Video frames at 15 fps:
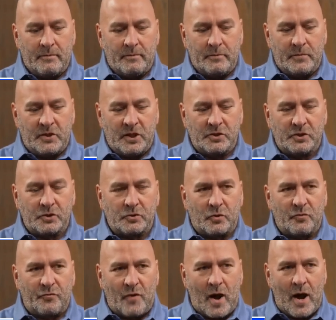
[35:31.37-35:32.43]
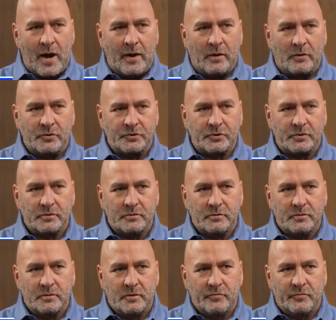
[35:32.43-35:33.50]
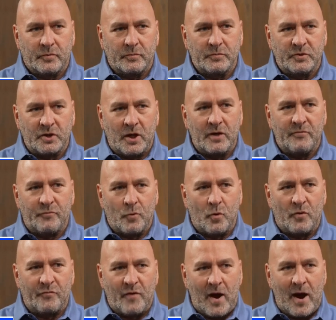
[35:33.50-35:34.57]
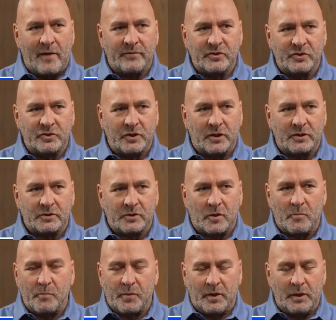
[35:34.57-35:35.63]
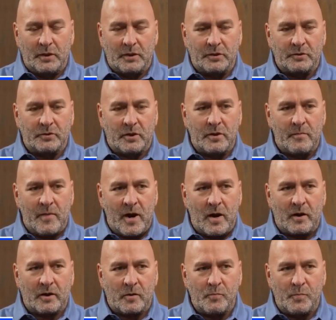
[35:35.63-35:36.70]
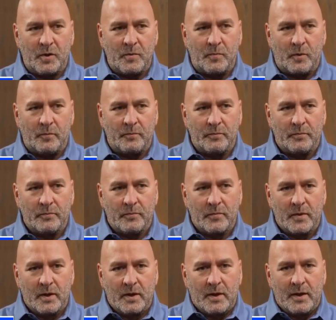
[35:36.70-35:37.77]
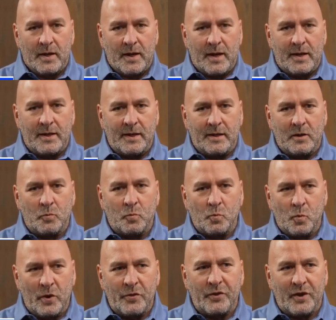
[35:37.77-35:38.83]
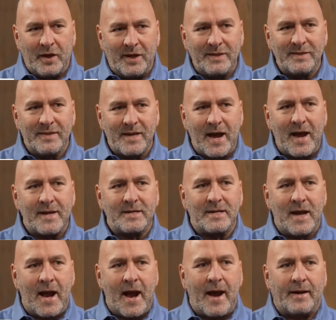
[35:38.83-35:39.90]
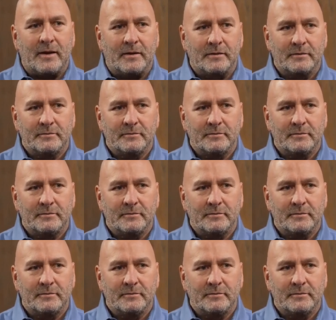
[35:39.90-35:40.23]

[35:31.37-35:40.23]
digital files from J4, 5, and 6 completely to the American people. And within that data